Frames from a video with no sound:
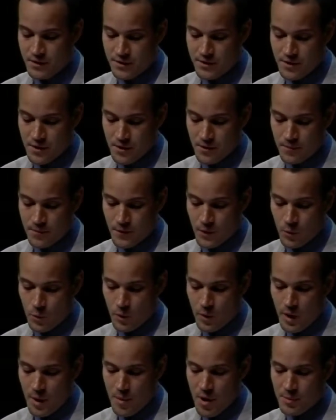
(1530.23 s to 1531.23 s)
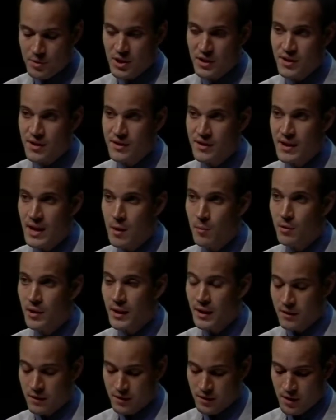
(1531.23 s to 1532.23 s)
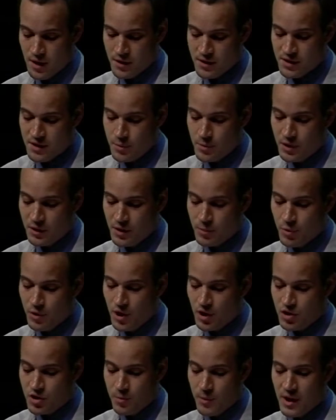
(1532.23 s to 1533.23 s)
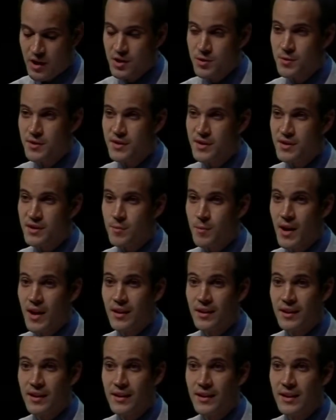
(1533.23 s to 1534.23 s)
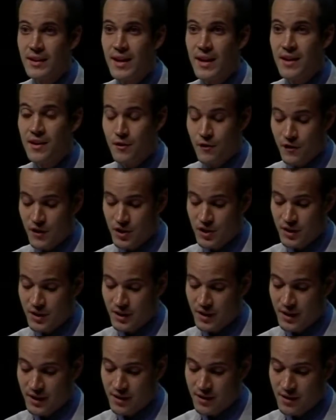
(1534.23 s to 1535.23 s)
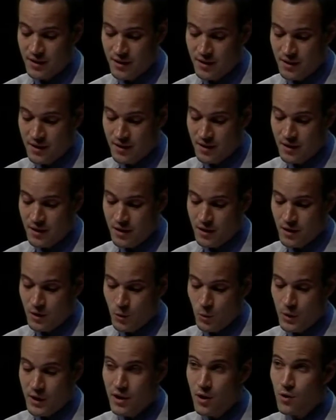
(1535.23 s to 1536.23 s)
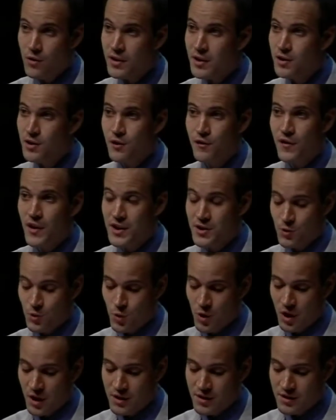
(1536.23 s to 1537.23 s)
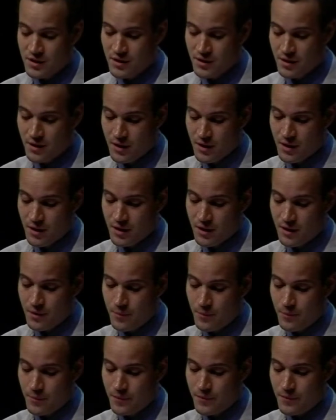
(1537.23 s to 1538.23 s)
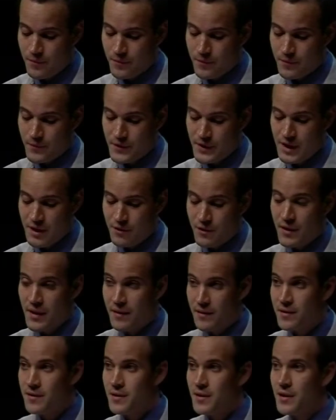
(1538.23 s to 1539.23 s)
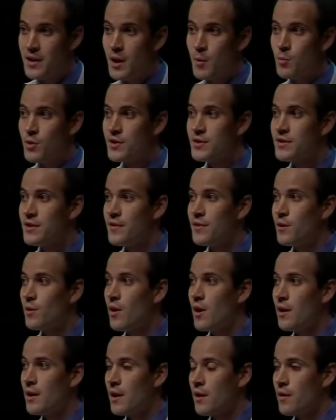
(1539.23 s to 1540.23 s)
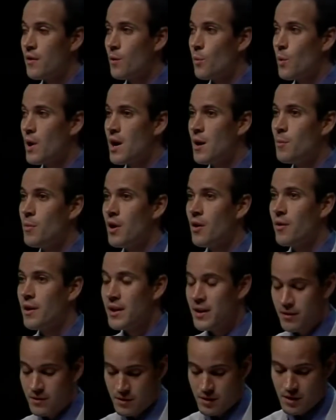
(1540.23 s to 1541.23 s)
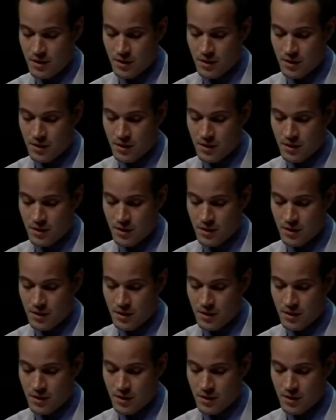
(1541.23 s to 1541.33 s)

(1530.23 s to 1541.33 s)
So WebObjects is enabling us to build a production management system elegantly and efficiently. We know the interface works, given that the numbers that there are out on the web already